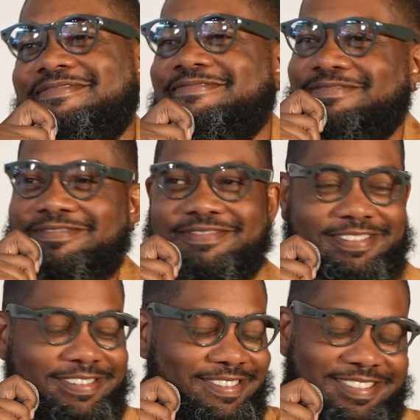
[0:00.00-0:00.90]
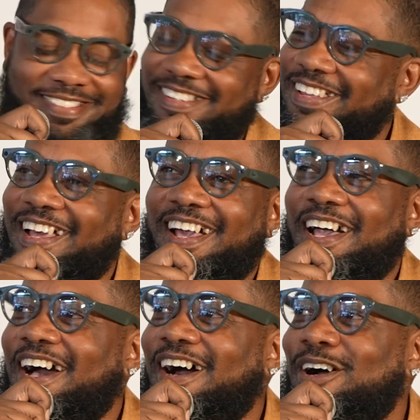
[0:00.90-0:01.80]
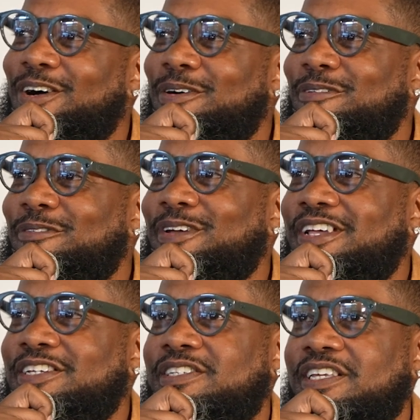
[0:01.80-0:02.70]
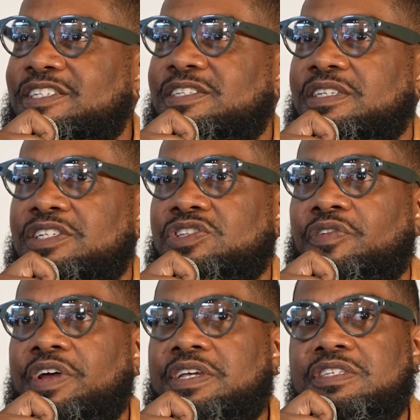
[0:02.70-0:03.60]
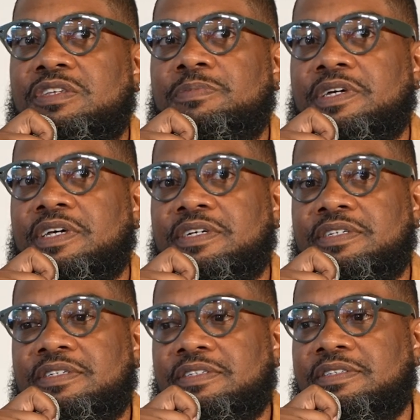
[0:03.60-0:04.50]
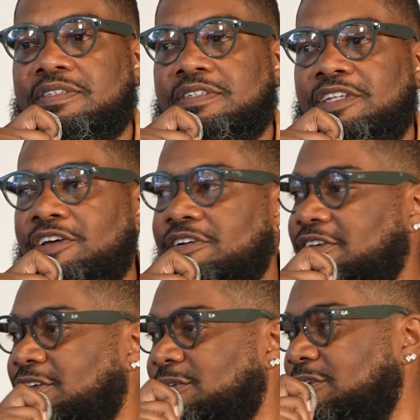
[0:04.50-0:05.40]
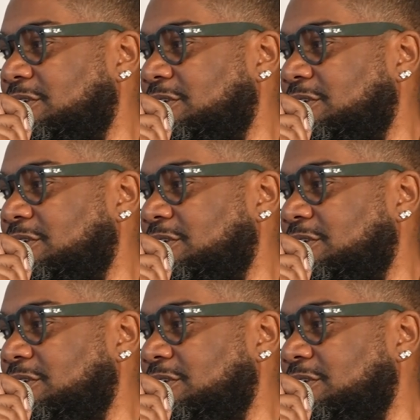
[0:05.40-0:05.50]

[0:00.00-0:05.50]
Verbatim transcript: are adults now. Uh, it's, it's, it's crazy because Derrick and,